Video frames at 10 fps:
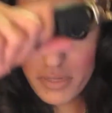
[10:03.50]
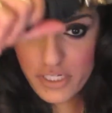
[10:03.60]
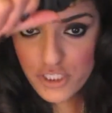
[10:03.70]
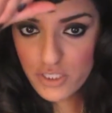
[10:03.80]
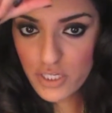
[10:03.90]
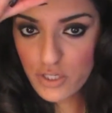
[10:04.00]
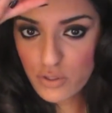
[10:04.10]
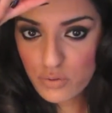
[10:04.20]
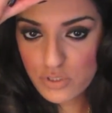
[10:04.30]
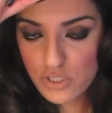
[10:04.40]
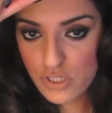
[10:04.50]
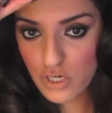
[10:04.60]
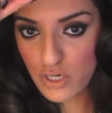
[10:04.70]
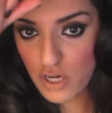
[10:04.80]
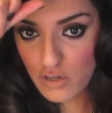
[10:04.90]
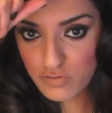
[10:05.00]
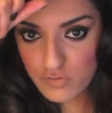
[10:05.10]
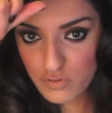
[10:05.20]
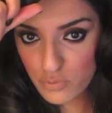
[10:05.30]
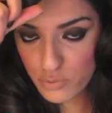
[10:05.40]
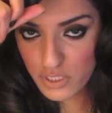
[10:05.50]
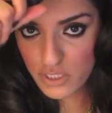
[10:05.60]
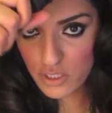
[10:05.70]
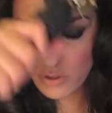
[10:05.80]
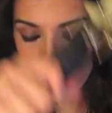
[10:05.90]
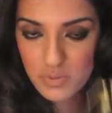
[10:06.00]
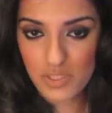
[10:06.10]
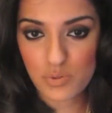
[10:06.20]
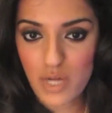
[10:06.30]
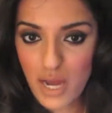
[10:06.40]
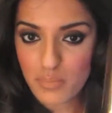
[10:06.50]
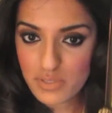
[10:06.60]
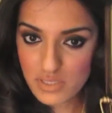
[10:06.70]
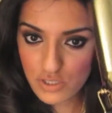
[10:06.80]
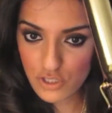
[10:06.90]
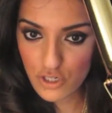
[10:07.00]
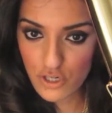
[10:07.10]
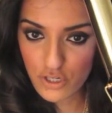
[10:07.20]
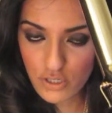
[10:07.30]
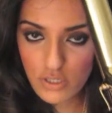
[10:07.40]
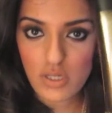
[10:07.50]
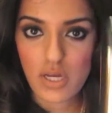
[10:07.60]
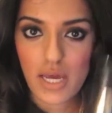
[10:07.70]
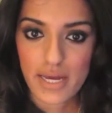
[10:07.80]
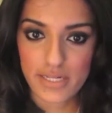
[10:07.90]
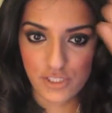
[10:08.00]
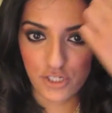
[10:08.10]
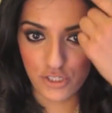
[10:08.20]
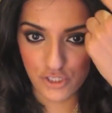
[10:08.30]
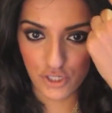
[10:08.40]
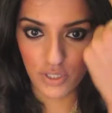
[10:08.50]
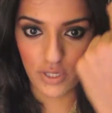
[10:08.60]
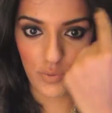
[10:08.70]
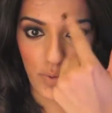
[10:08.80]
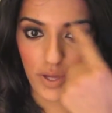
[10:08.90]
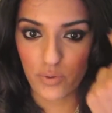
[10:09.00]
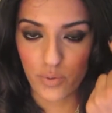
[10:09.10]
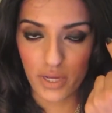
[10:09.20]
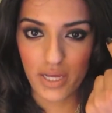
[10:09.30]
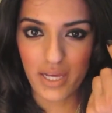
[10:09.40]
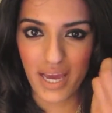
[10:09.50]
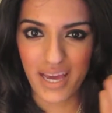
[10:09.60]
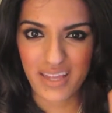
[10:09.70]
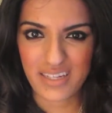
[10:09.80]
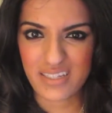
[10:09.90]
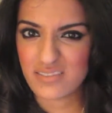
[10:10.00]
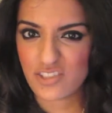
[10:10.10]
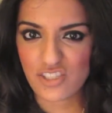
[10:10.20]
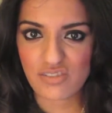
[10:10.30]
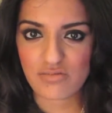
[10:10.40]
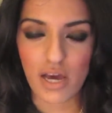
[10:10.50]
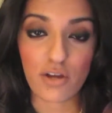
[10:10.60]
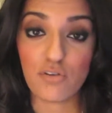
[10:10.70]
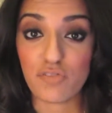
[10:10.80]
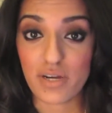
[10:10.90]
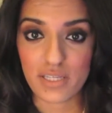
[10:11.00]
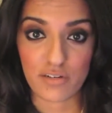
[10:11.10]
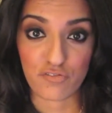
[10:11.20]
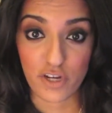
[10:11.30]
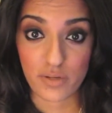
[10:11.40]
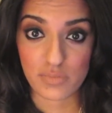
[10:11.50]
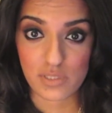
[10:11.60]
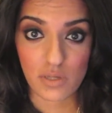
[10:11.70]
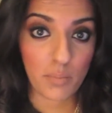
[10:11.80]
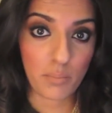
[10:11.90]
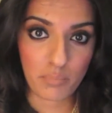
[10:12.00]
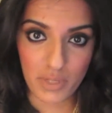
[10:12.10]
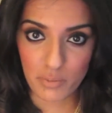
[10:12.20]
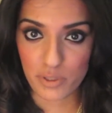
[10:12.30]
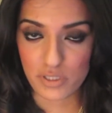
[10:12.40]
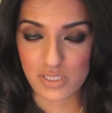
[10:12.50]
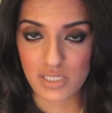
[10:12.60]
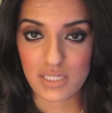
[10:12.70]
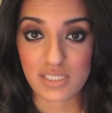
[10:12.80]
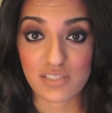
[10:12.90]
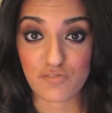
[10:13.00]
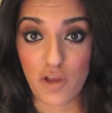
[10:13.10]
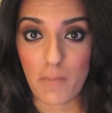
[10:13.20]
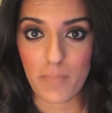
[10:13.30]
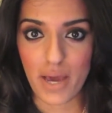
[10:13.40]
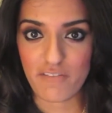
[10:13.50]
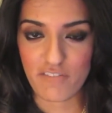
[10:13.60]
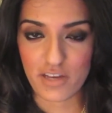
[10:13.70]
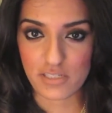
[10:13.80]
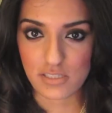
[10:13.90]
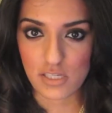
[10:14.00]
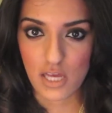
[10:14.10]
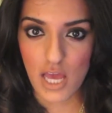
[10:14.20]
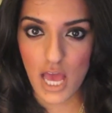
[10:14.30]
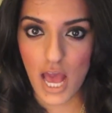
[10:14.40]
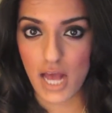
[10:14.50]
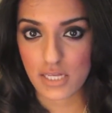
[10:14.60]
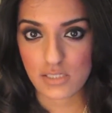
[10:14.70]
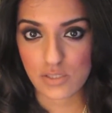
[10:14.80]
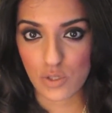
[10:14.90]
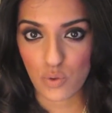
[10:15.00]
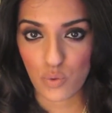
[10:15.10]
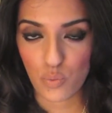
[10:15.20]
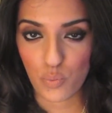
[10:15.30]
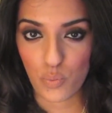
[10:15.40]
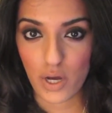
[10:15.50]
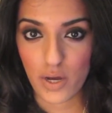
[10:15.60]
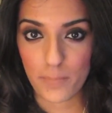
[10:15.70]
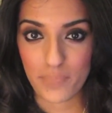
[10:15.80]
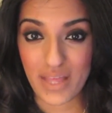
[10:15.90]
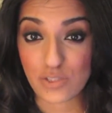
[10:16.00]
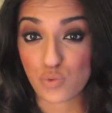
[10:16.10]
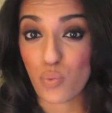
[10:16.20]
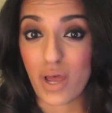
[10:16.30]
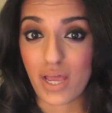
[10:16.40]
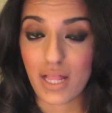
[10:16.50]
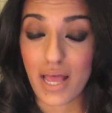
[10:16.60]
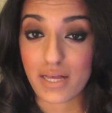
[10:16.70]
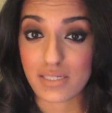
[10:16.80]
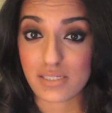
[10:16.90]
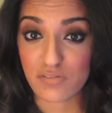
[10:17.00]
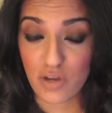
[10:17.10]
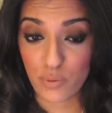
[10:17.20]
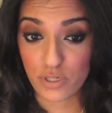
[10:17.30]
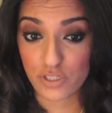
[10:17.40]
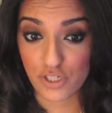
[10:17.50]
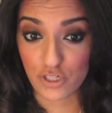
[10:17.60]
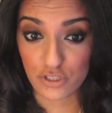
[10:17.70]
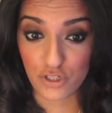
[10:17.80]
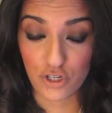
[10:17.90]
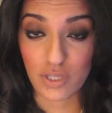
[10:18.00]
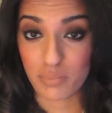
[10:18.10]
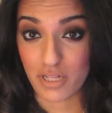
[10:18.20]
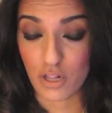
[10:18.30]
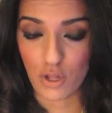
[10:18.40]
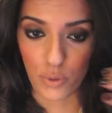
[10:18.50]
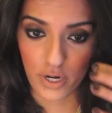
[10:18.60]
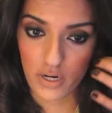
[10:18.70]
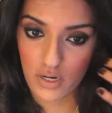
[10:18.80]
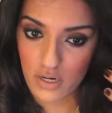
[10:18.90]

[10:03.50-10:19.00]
make sure that you don't start off really close, because what happens is the curl, it starts curling right away, and it just, I don't find that it frames me personally. It doesn't frame my face as well as if I were to start the curl a bit lower.